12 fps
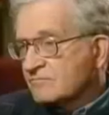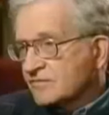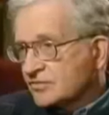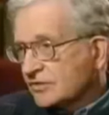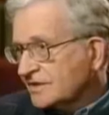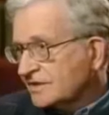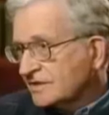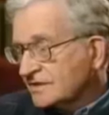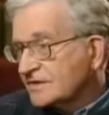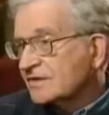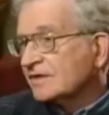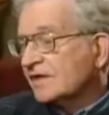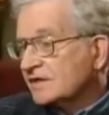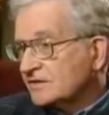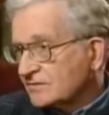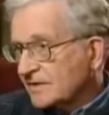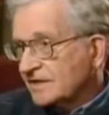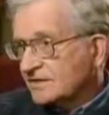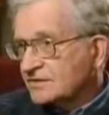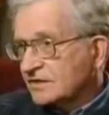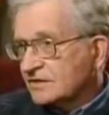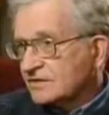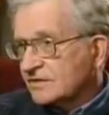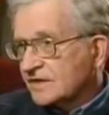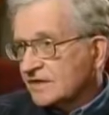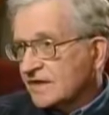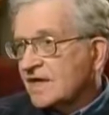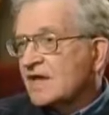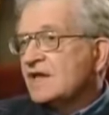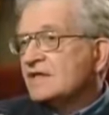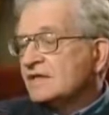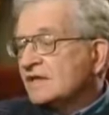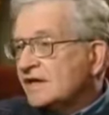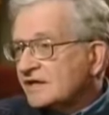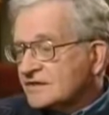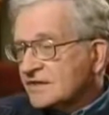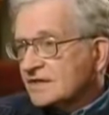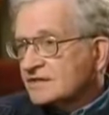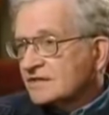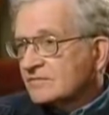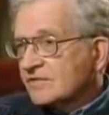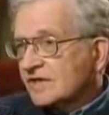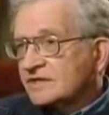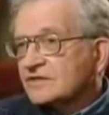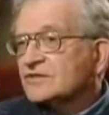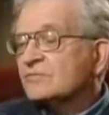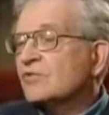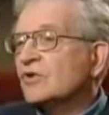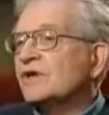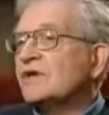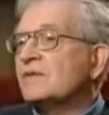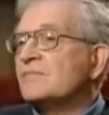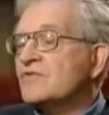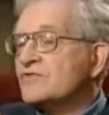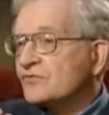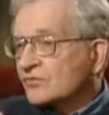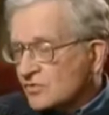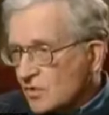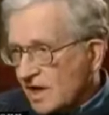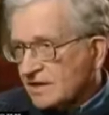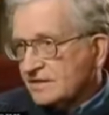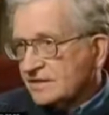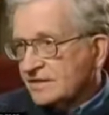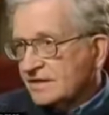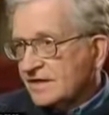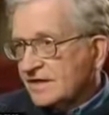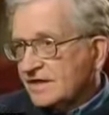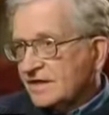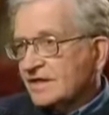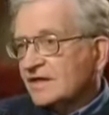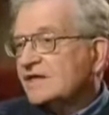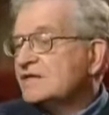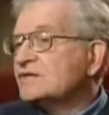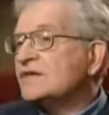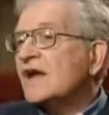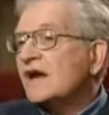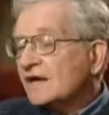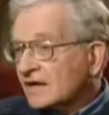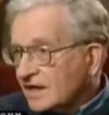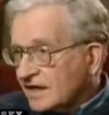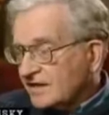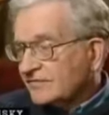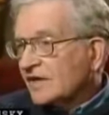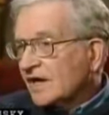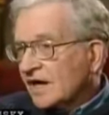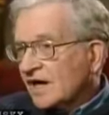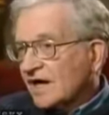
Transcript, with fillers: and torturers of the late 20th century. The United States and Britain supported him throughout. Uh, he's our kind of